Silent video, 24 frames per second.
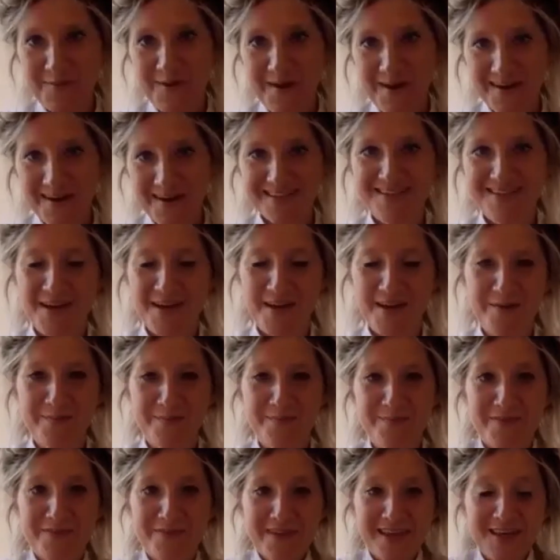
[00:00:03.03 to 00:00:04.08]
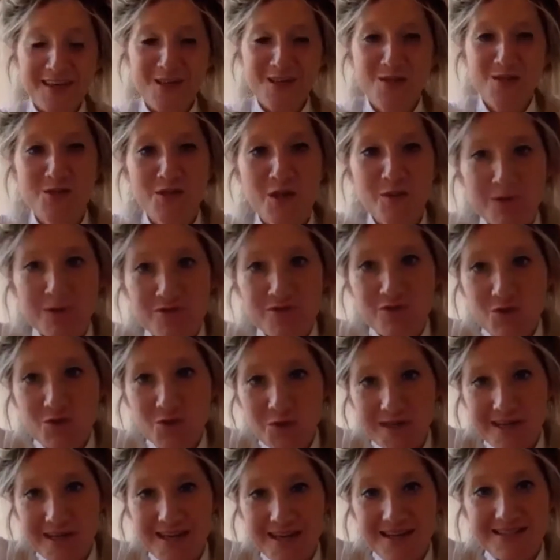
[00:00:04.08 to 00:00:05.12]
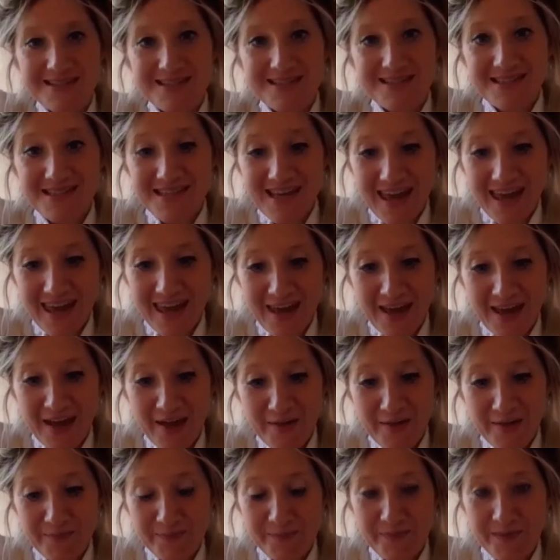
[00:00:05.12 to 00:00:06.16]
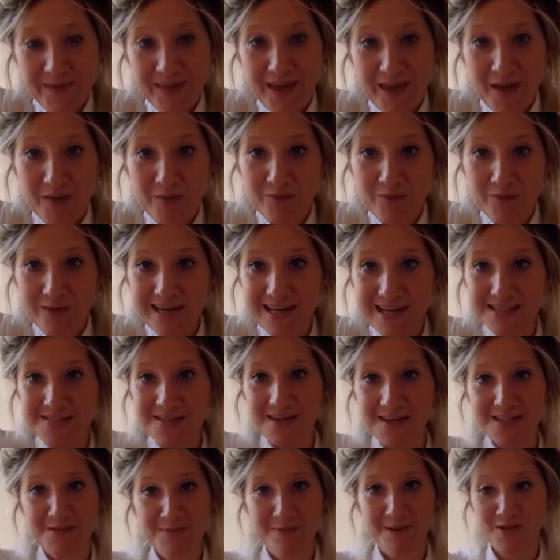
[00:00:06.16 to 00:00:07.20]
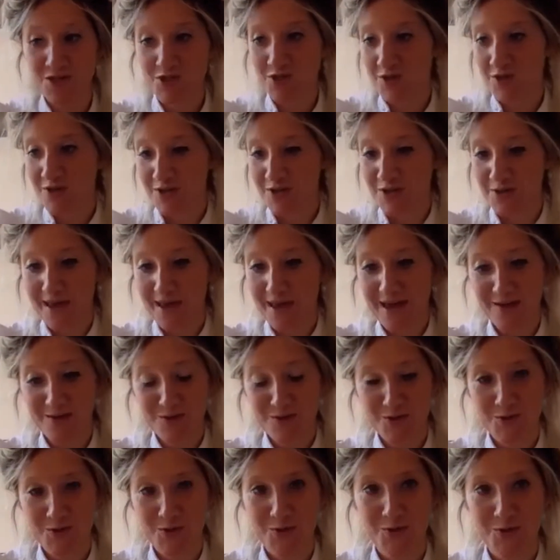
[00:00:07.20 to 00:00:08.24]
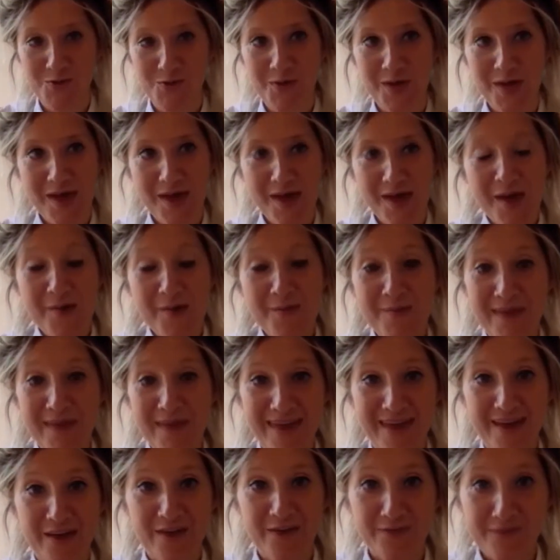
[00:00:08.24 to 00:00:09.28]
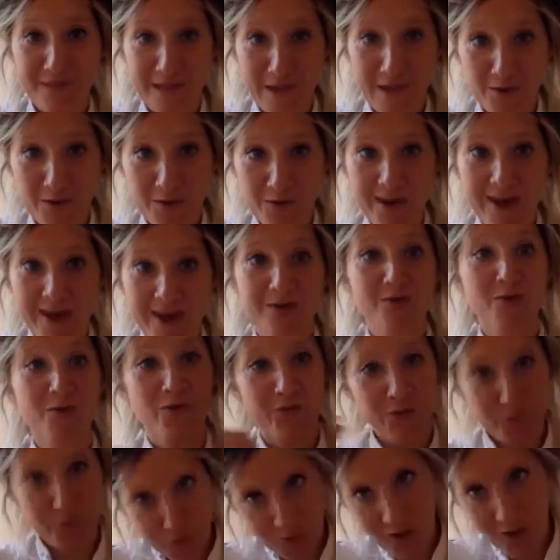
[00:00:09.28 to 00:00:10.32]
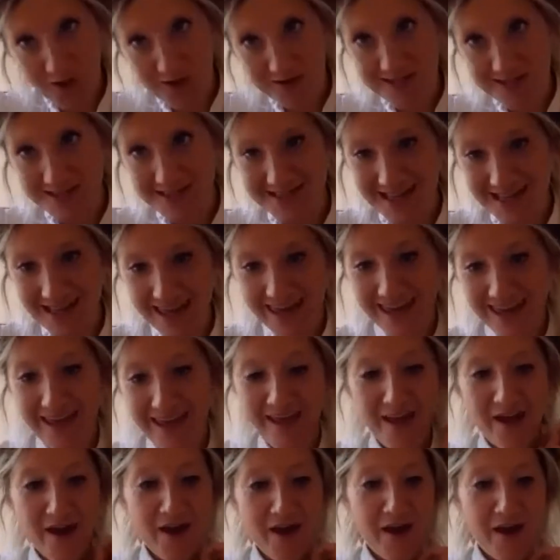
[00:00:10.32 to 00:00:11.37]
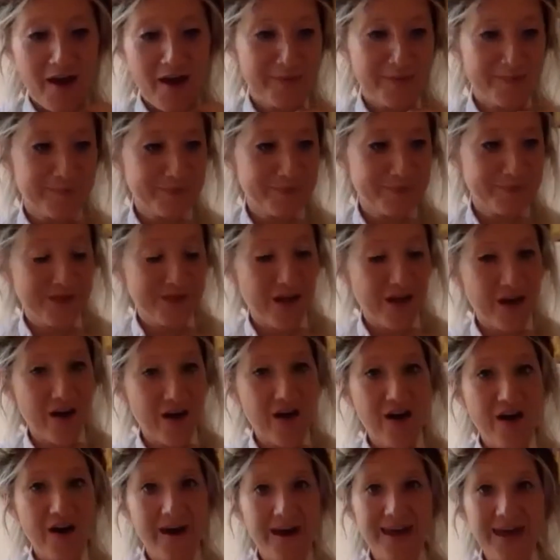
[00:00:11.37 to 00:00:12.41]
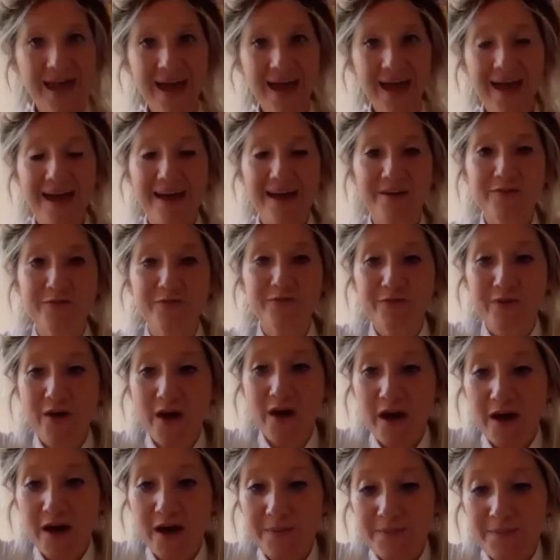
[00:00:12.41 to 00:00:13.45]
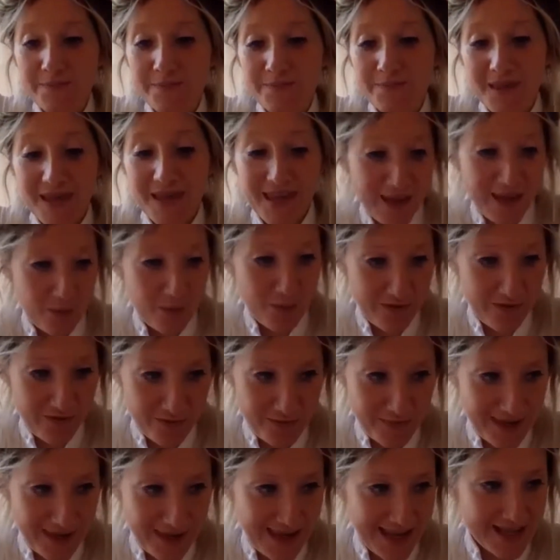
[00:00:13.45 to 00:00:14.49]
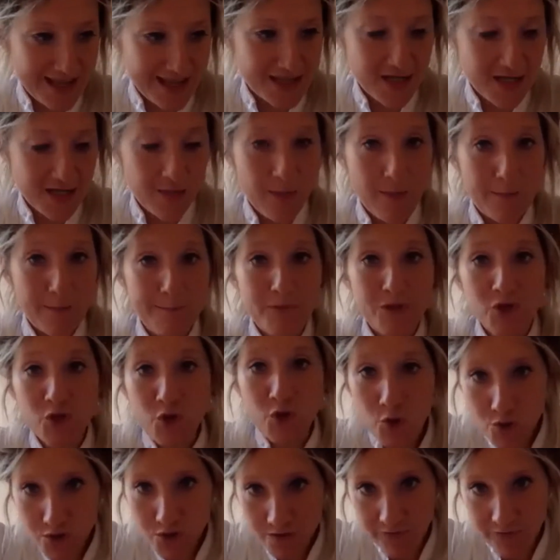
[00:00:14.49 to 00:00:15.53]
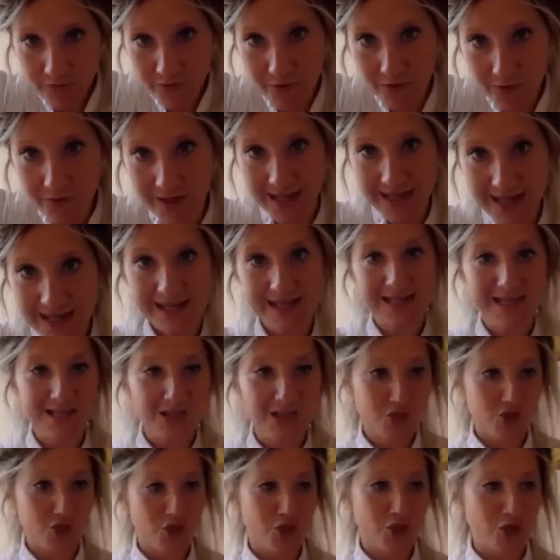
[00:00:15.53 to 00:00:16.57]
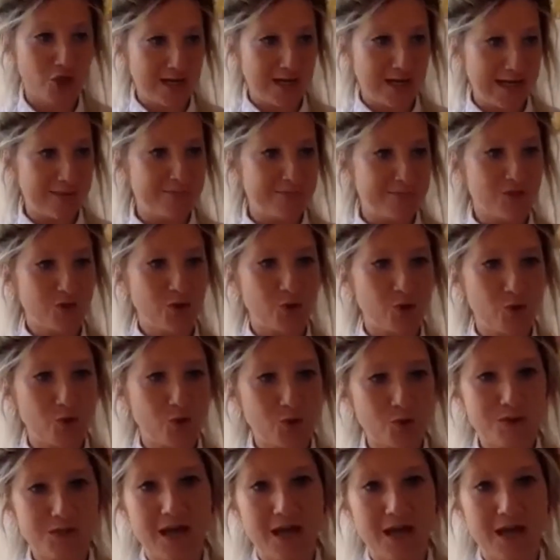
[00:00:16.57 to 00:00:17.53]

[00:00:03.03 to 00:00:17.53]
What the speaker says: everyone. Thank you so much for joining us today. Yeah, I'm really excited about showing you how to make a flower crown for Garden Day. I have here with me some beautiful English tulips called